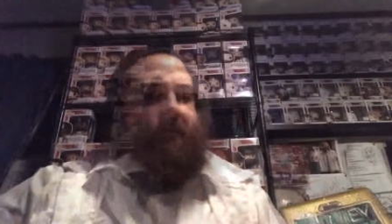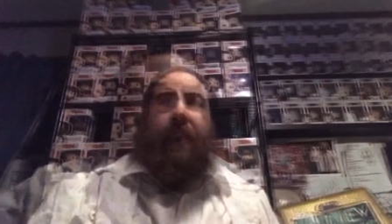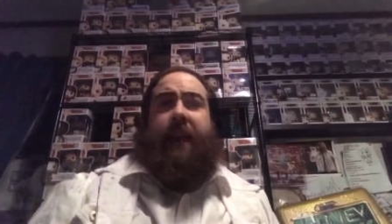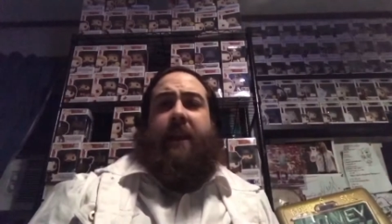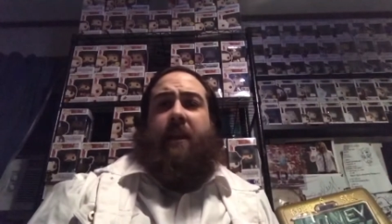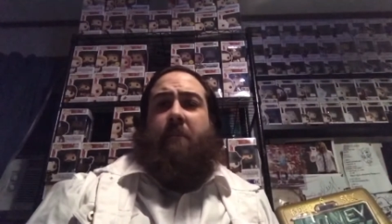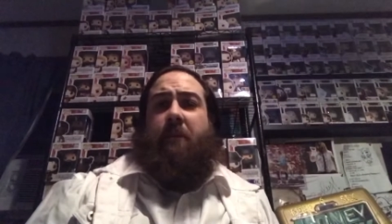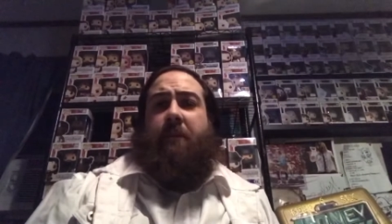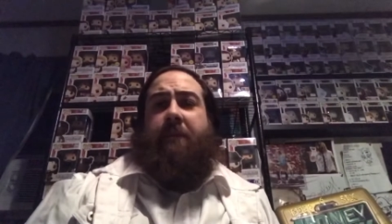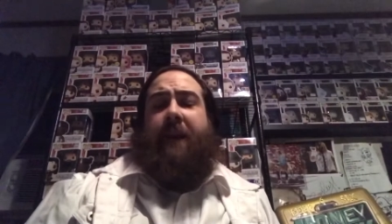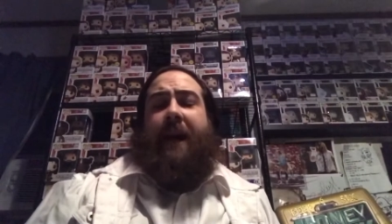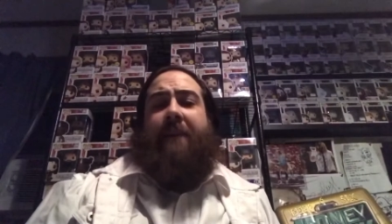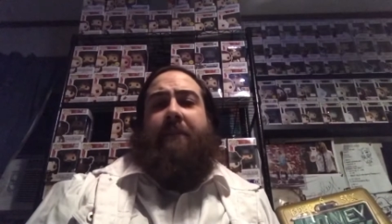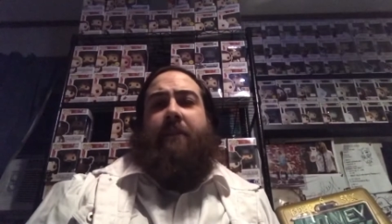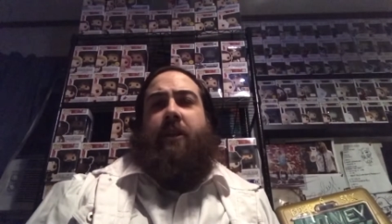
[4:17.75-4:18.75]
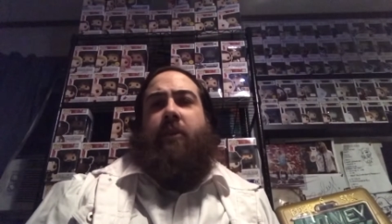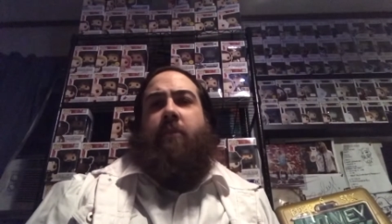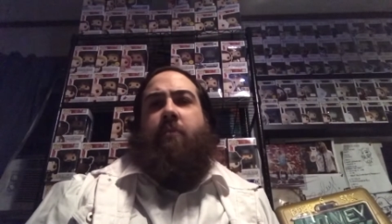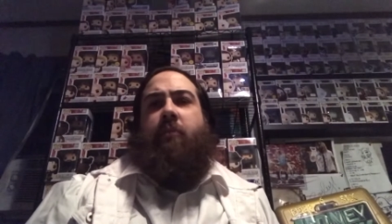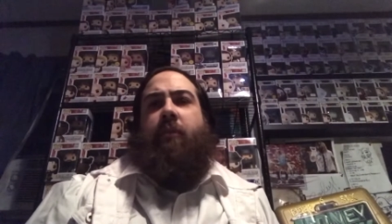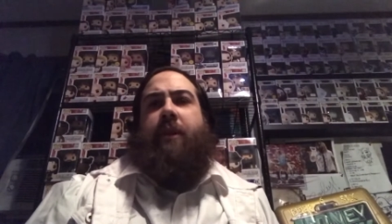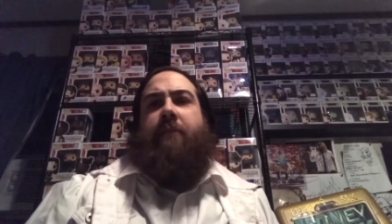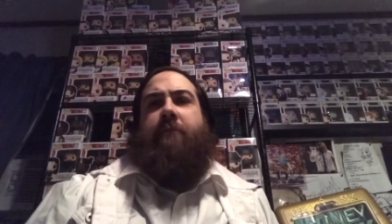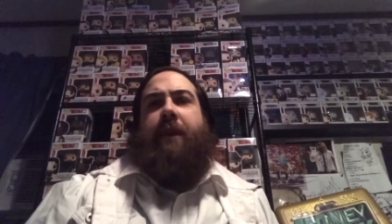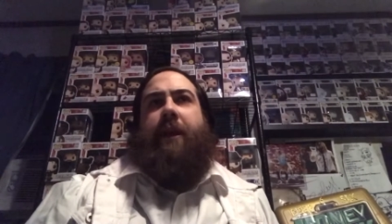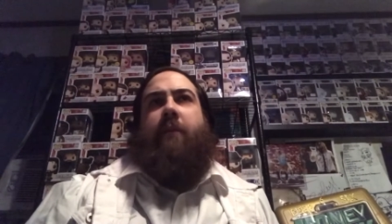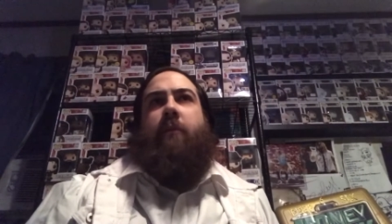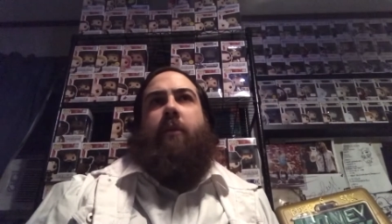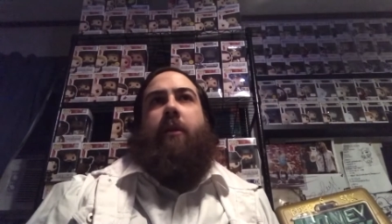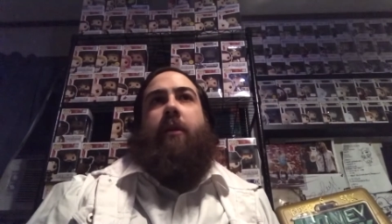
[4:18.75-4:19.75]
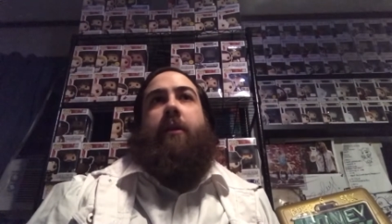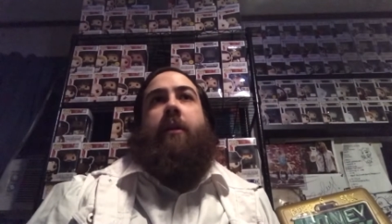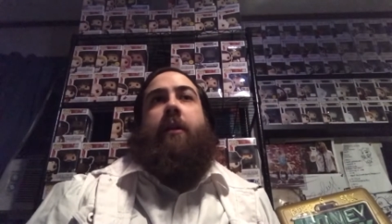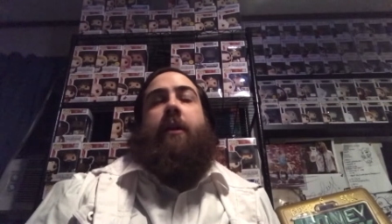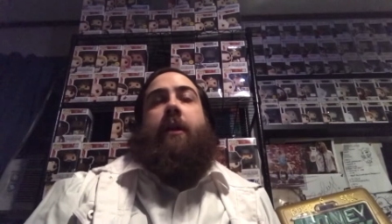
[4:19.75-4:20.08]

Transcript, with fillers: And number five, another pretty rare one,